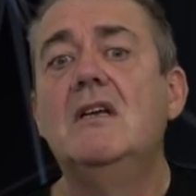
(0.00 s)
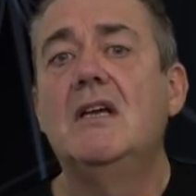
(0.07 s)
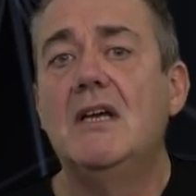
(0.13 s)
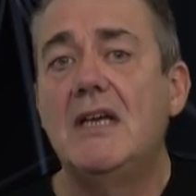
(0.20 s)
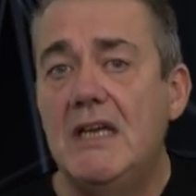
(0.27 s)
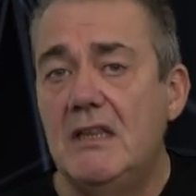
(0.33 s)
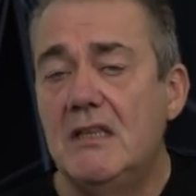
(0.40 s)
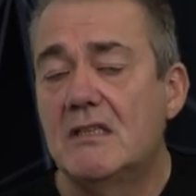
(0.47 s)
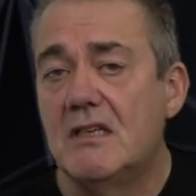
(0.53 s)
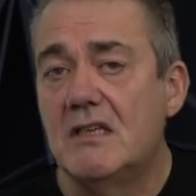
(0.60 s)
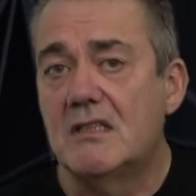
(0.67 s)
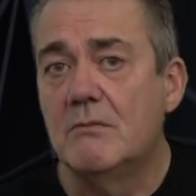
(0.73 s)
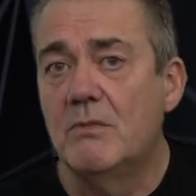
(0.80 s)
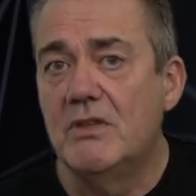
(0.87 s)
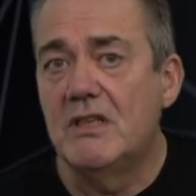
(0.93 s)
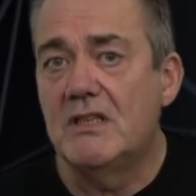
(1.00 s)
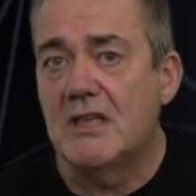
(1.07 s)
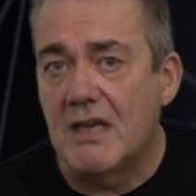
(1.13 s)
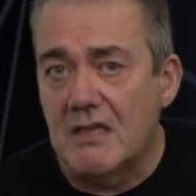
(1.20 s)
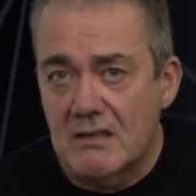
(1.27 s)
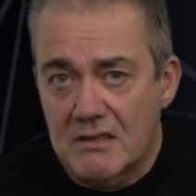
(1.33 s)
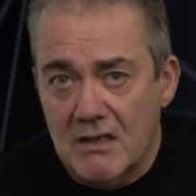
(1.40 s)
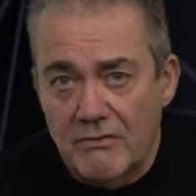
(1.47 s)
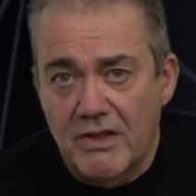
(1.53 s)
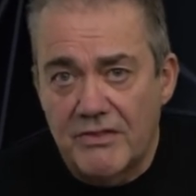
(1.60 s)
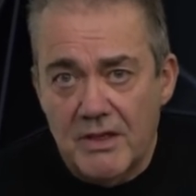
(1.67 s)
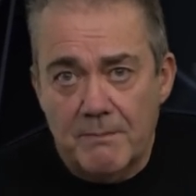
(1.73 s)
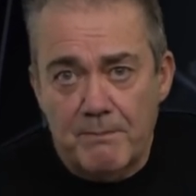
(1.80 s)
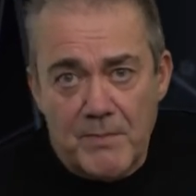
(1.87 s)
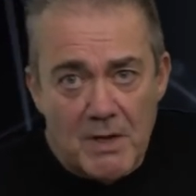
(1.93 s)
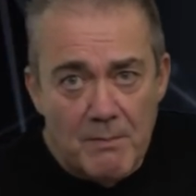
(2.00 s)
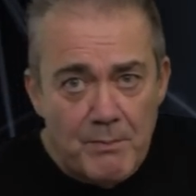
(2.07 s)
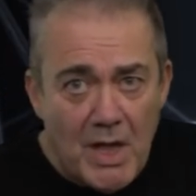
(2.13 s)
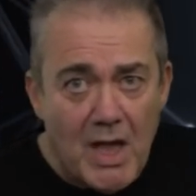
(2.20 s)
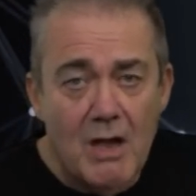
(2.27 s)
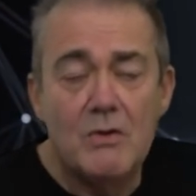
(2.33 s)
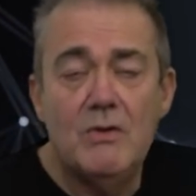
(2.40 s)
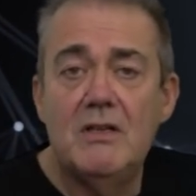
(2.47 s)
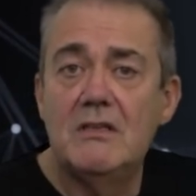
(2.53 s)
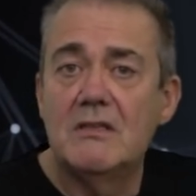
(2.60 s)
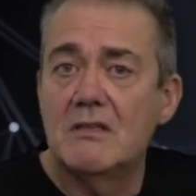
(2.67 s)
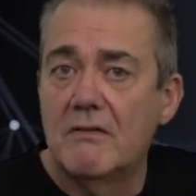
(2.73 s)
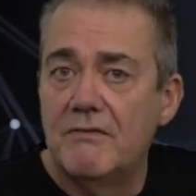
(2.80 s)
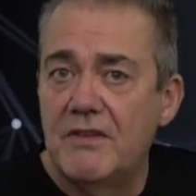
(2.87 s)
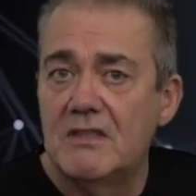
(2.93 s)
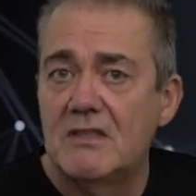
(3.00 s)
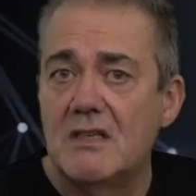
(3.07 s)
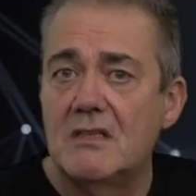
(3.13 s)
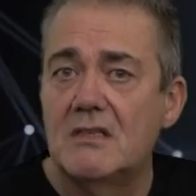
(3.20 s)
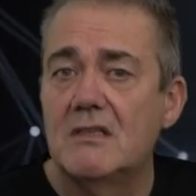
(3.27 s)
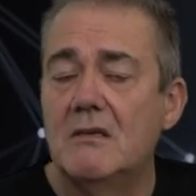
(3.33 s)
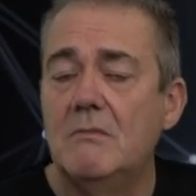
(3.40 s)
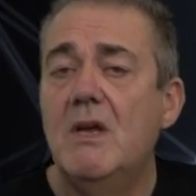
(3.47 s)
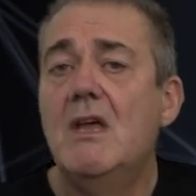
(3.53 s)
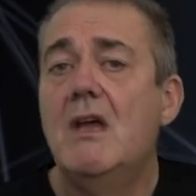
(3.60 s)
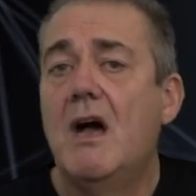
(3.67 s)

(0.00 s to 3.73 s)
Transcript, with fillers: uh, in the system under test so that the components of the system